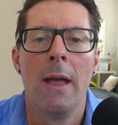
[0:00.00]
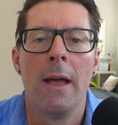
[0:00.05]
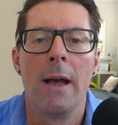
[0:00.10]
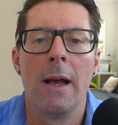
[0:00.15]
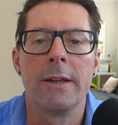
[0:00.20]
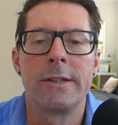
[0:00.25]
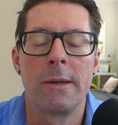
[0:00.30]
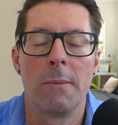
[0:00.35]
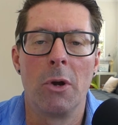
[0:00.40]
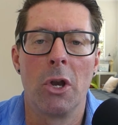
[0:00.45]

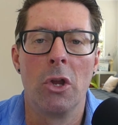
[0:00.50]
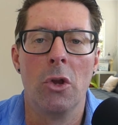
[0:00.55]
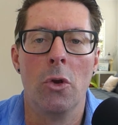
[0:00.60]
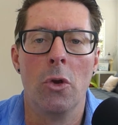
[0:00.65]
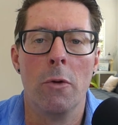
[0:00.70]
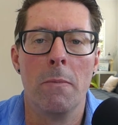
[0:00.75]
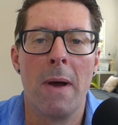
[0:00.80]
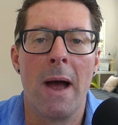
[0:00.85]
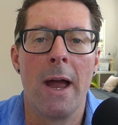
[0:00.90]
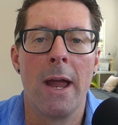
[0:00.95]
uh, somebody
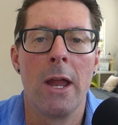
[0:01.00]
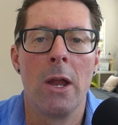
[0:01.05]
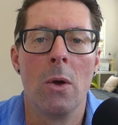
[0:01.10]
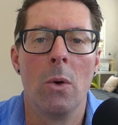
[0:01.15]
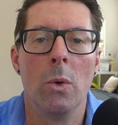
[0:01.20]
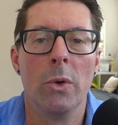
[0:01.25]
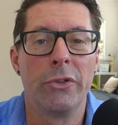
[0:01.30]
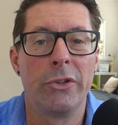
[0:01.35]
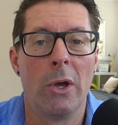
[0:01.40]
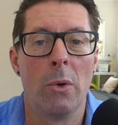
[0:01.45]
who may
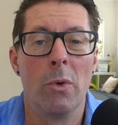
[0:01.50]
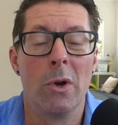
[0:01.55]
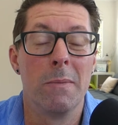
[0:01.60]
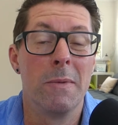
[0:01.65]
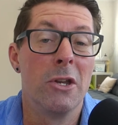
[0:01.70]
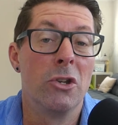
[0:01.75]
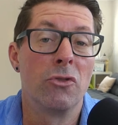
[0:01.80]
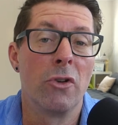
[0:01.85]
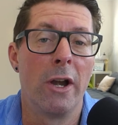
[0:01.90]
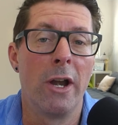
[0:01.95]
also want to
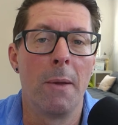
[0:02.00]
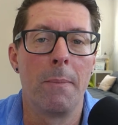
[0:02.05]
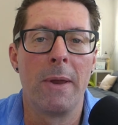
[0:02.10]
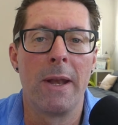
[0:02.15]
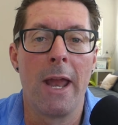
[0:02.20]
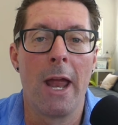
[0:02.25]
be trained up in